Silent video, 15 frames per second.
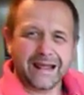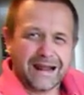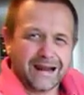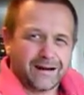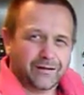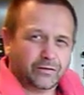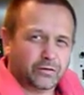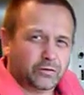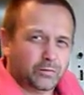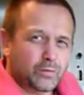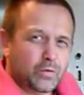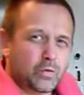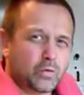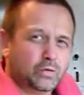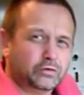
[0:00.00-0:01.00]
in a
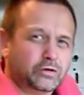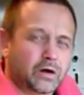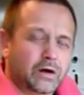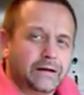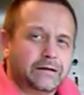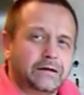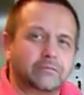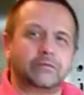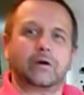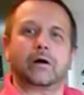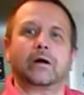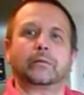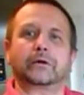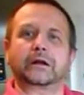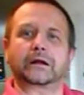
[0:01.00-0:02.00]
small tight
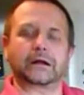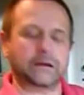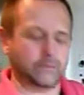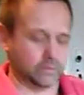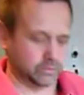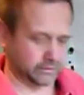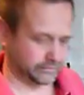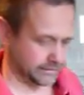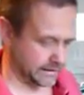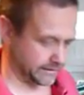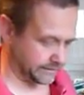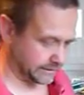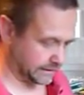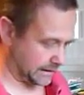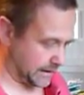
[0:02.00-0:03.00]
environment to keep all the
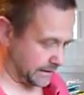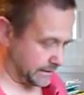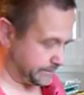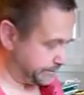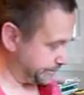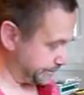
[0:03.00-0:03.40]
flavour together.